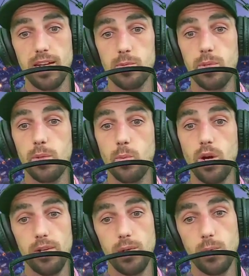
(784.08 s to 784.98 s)
been one of
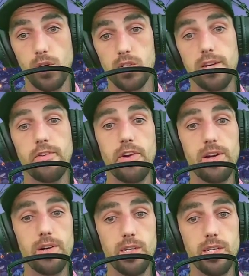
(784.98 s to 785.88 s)
the worst on
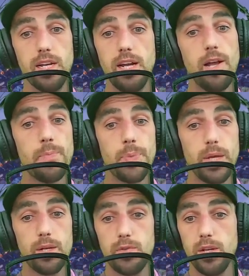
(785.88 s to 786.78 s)
record. I
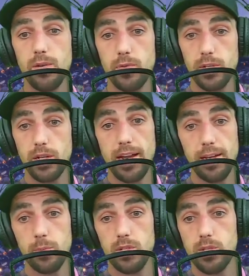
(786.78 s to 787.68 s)
feel for
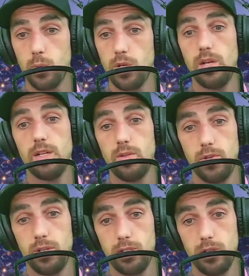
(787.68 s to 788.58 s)
animals and wildlife
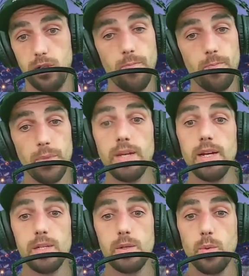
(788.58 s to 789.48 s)
also.
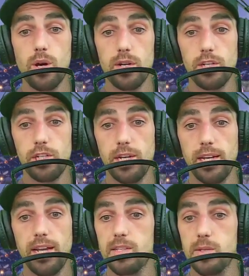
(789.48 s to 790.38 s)
The watershed
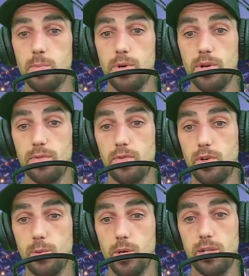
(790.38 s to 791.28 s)
hasn't burned for
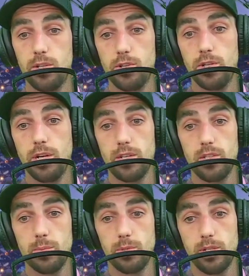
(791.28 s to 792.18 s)
100 years or
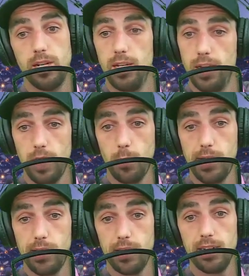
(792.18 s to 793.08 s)
more.
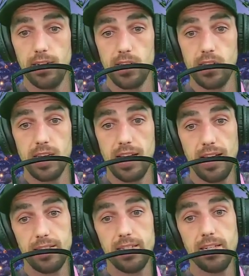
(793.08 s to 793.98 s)
Apparently, this is a
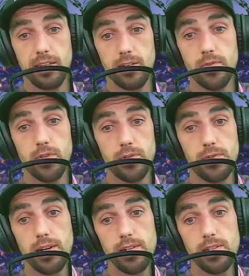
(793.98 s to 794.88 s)
healthy thing for the
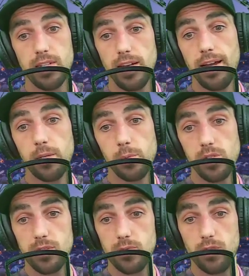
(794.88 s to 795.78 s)
forest and animals and
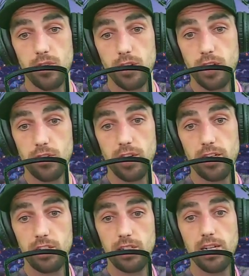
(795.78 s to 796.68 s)
for
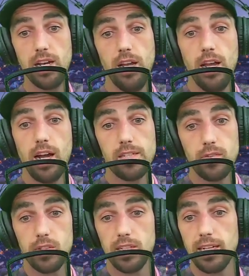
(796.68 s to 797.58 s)
regeneration.
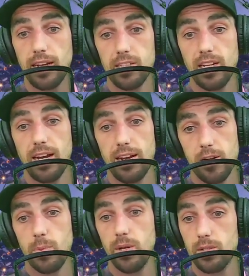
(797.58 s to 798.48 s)
Obviously, that's a hard
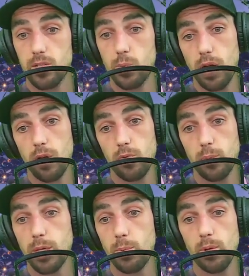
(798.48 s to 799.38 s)
pill to swallow for
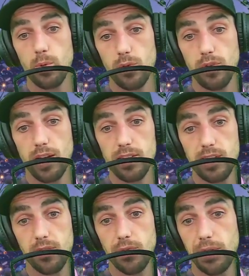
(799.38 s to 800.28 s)
people who have lost
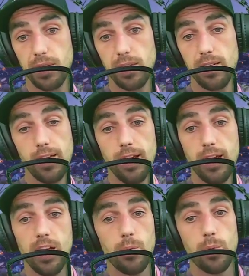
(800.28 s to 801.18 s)
everything.
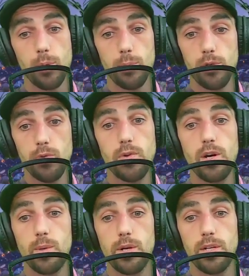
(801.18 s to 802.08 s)
We will move
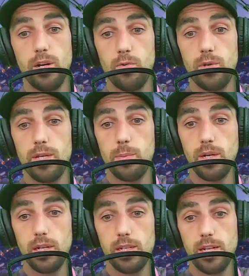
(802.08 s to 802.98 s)
forward,
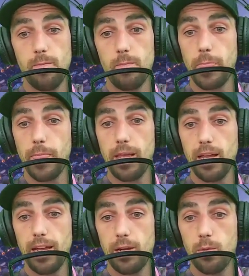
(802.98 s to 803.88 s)
rebuild
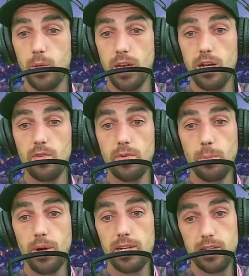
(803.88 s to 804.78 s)
uh, with love and
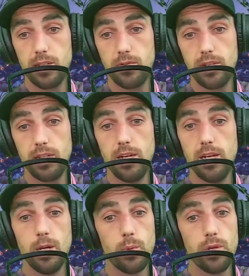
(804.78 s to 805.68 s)
positivity.
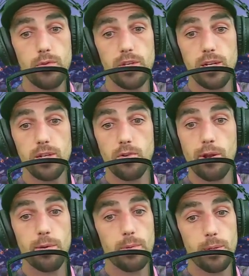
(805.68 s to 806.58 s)
We feel
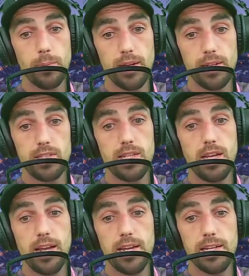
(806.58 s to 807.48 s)
incredibly blessed,
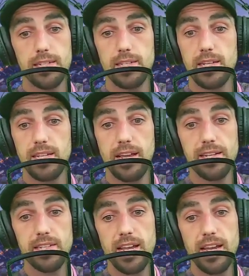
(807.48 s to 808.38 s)
and Thanks
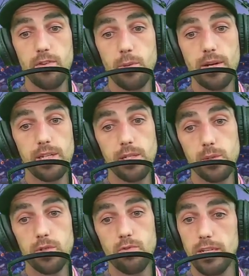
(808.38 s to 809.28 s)
to everybody who has
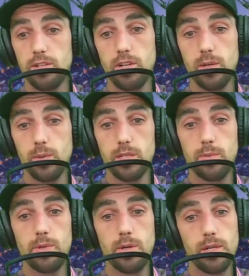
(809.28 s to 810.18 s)
reached out with
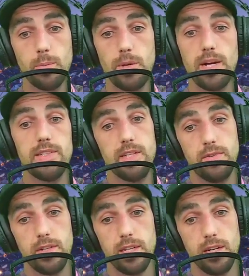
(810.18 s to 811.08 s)
support and positivity
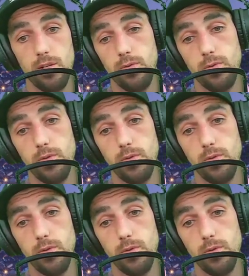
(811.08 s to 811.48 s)
and love.